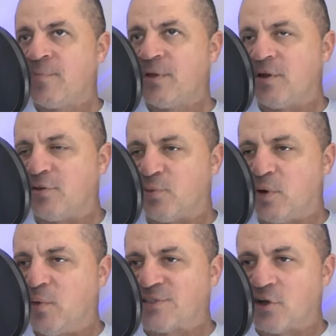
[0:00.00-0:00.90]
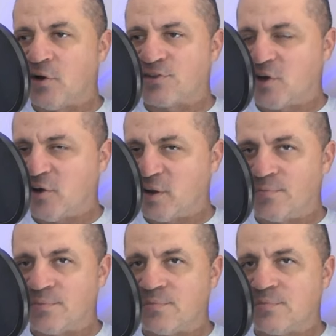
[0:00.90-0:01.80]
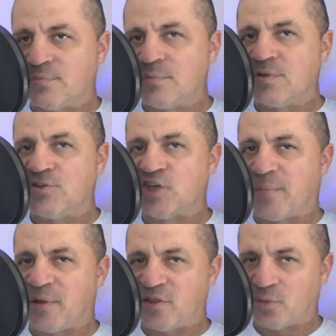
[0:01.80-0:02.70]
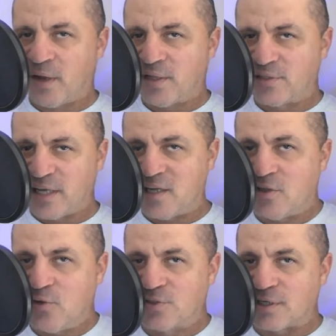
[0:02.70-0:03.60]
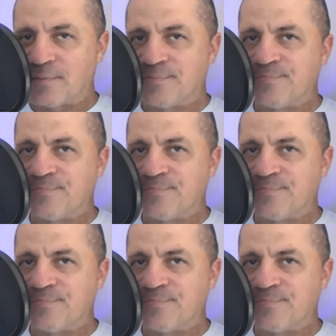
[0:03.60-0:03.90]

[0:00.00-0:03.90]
You know, three weeks ago I was calling them Jobby Threat and Danny Luza.